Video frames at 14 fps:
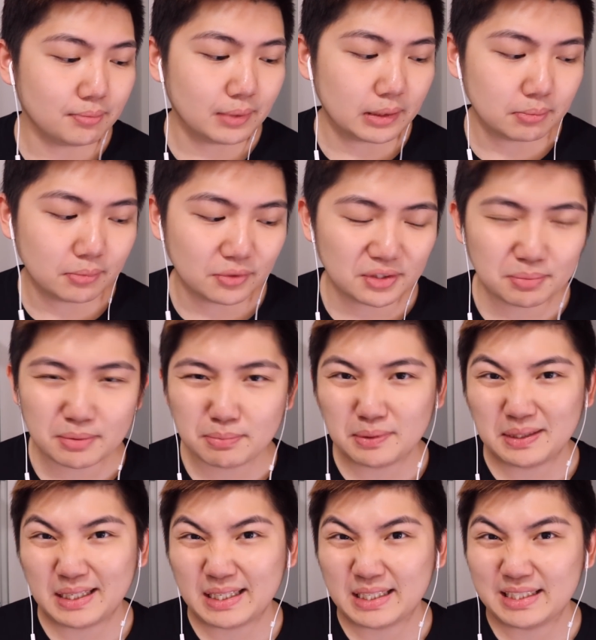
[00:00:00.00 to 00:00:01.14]
But most
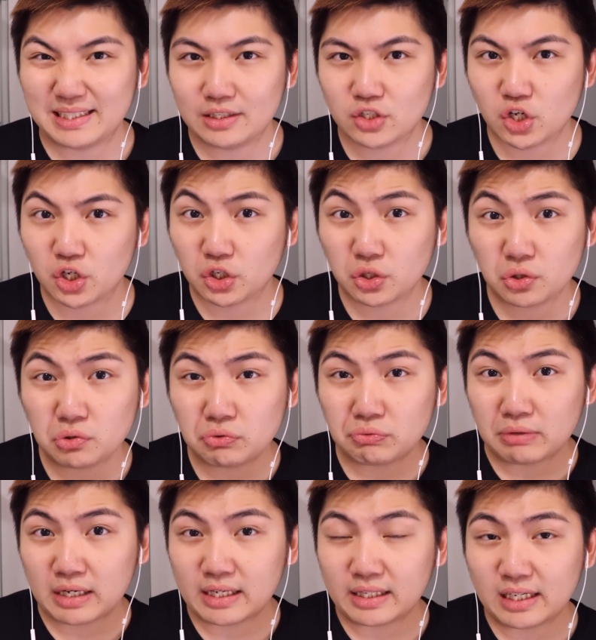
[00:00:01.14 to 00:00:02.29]
people like it darker.
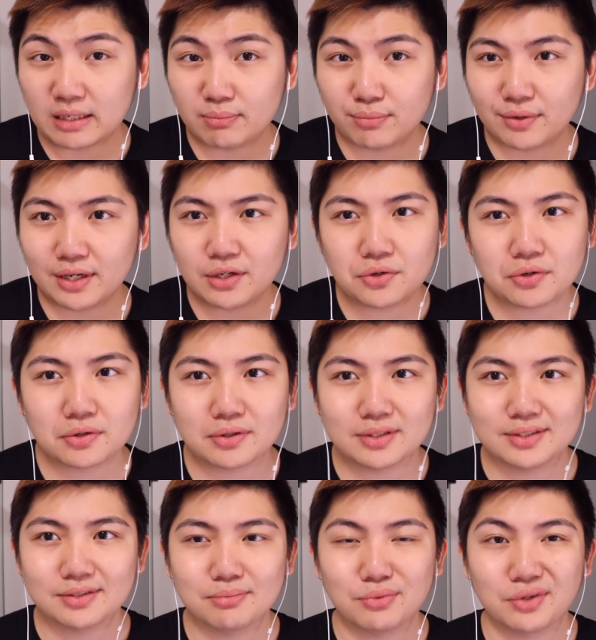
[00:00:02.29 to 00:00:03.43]
I like it brighter
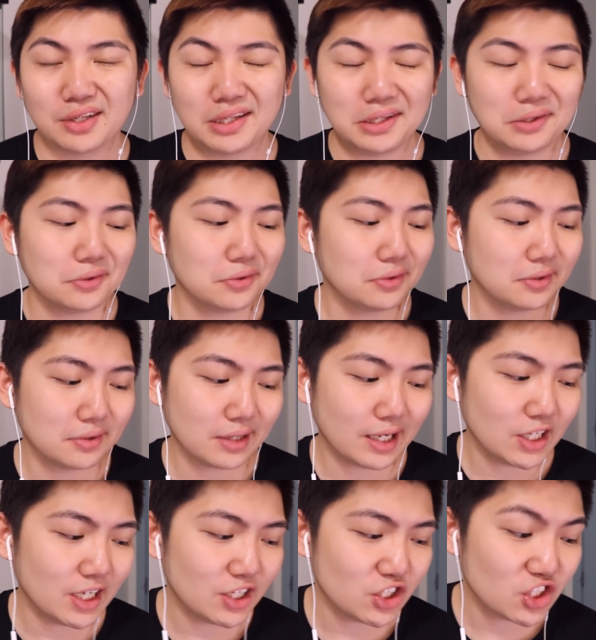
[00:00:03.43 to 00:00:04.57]
because it's more clear.
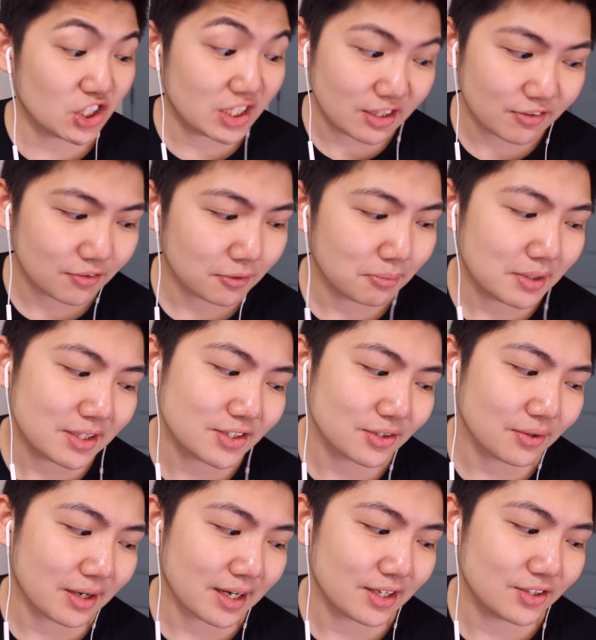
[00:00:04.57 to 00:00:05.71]
HD for me,
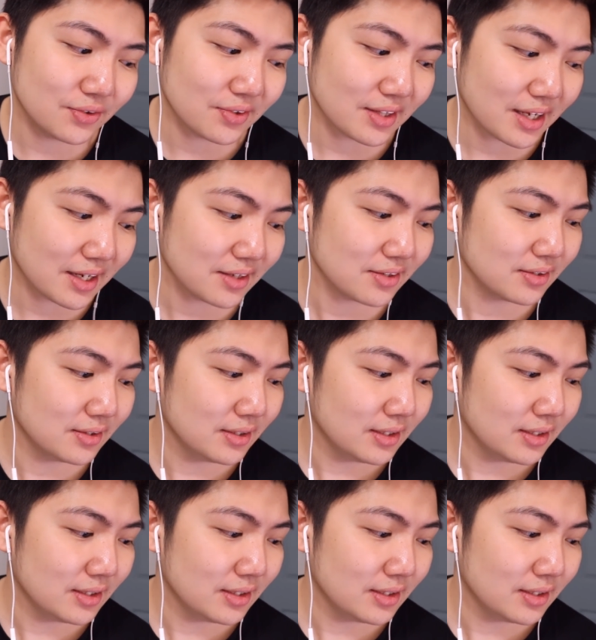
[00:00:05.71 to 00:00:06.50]
so I do that.